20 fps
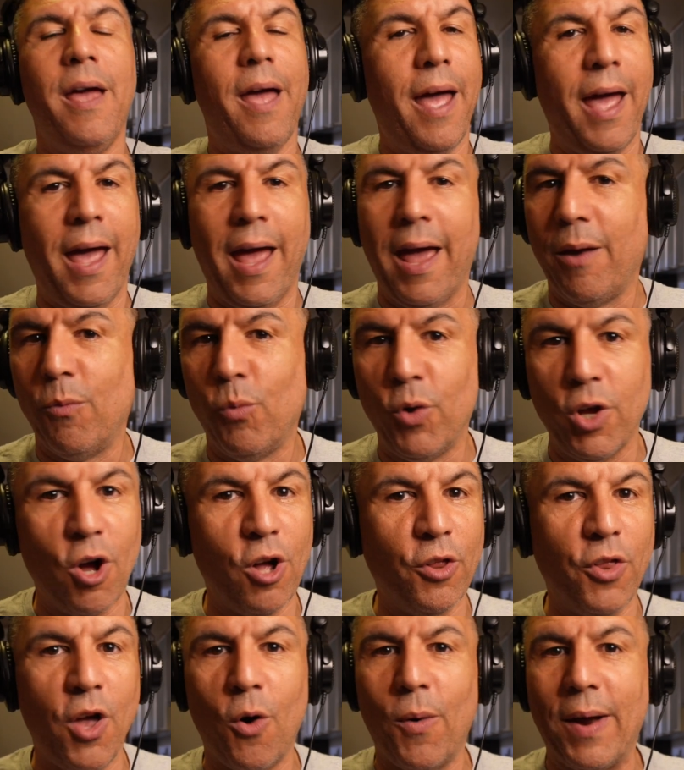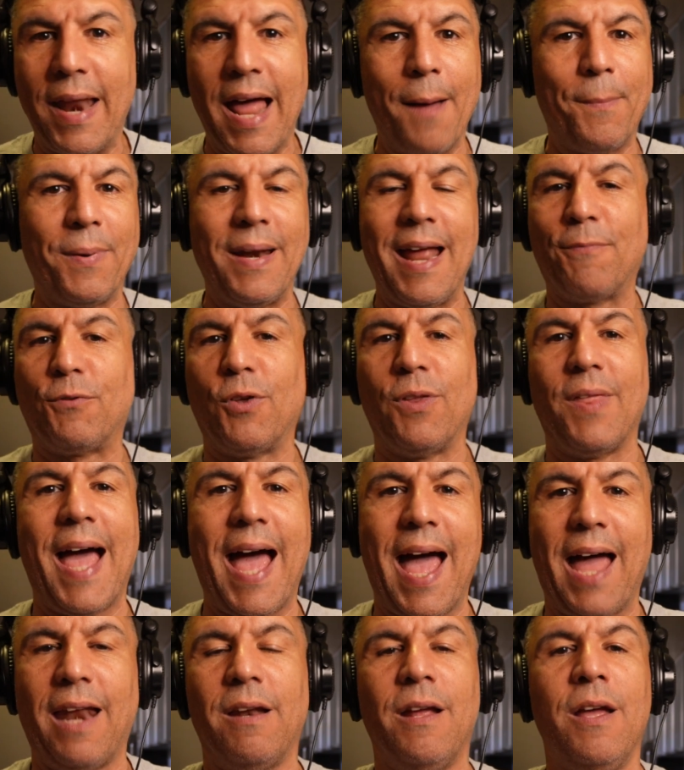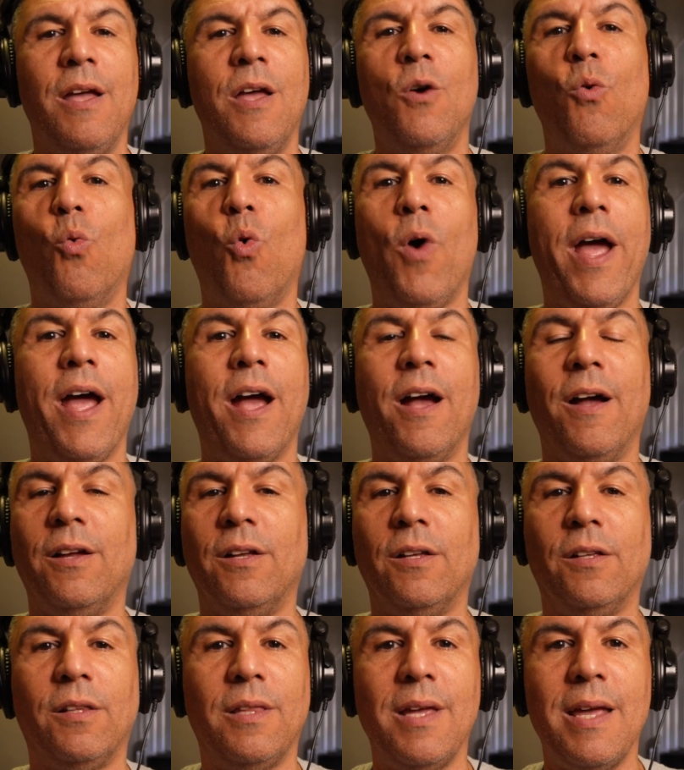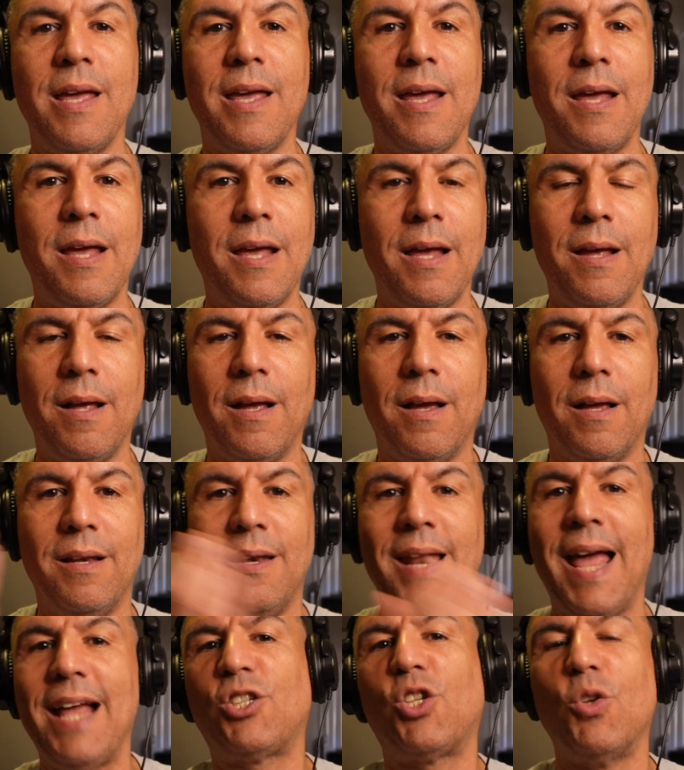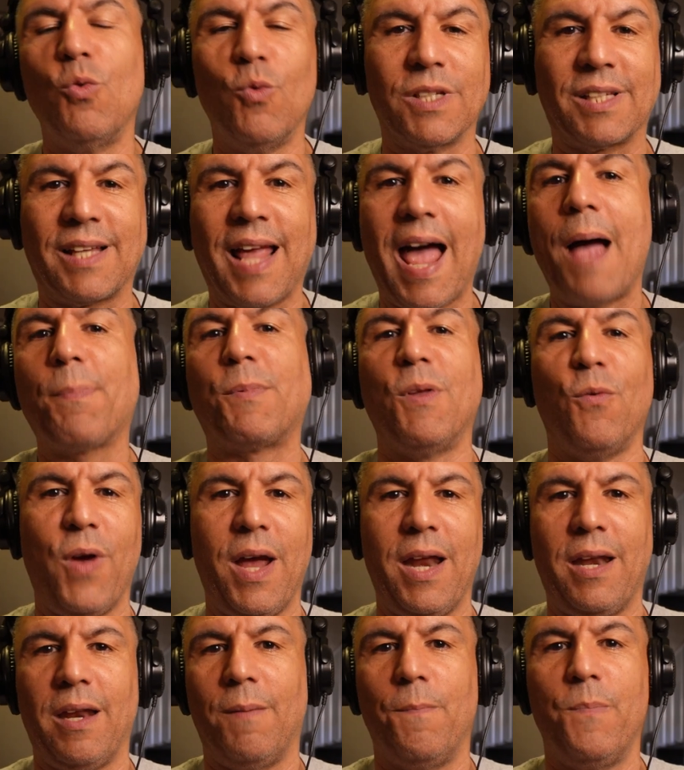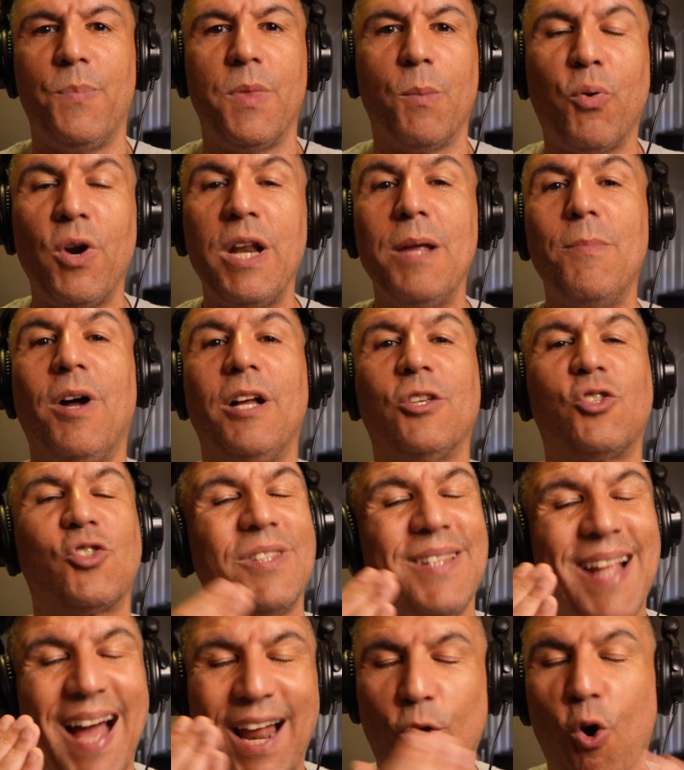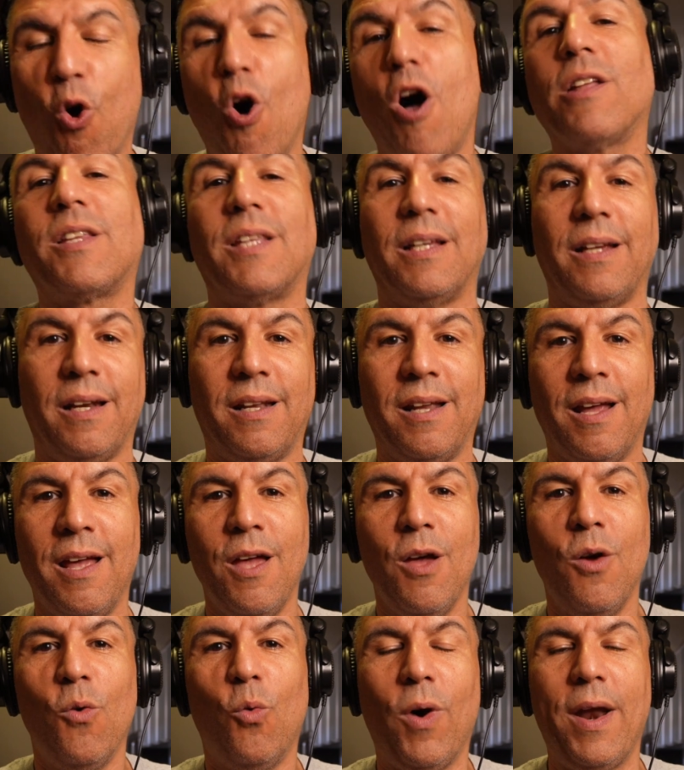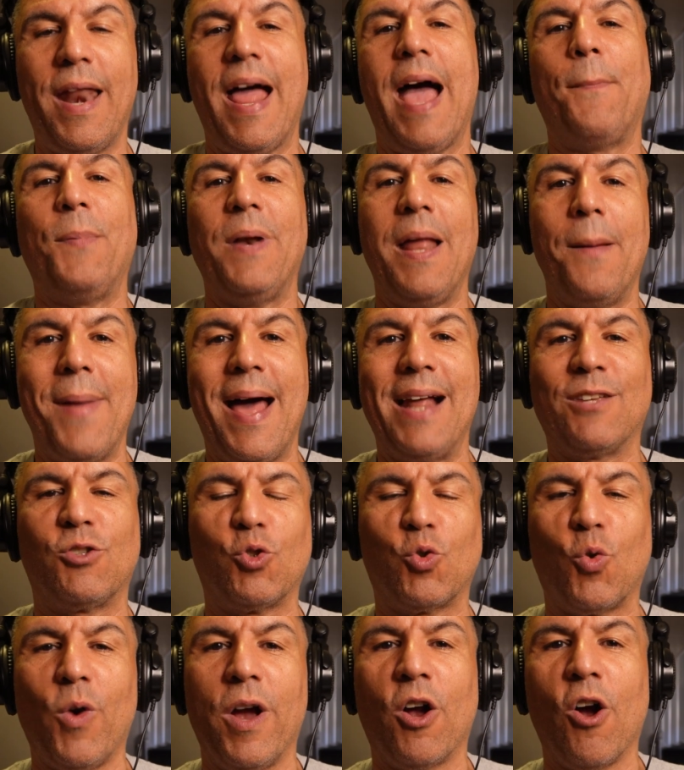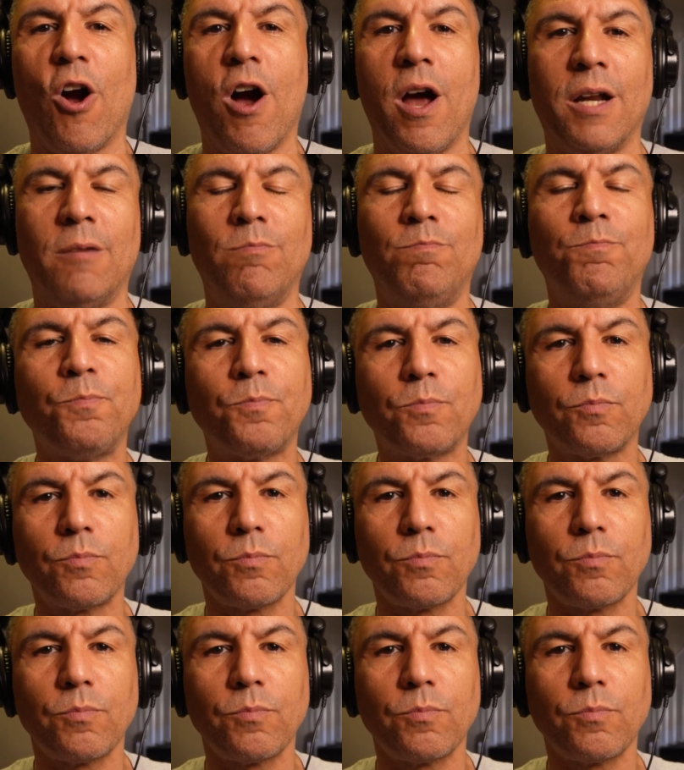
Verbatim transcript: and we all know what happened after that, where the nation was captivated, pretty much not halted what happened at Madison Square Garden,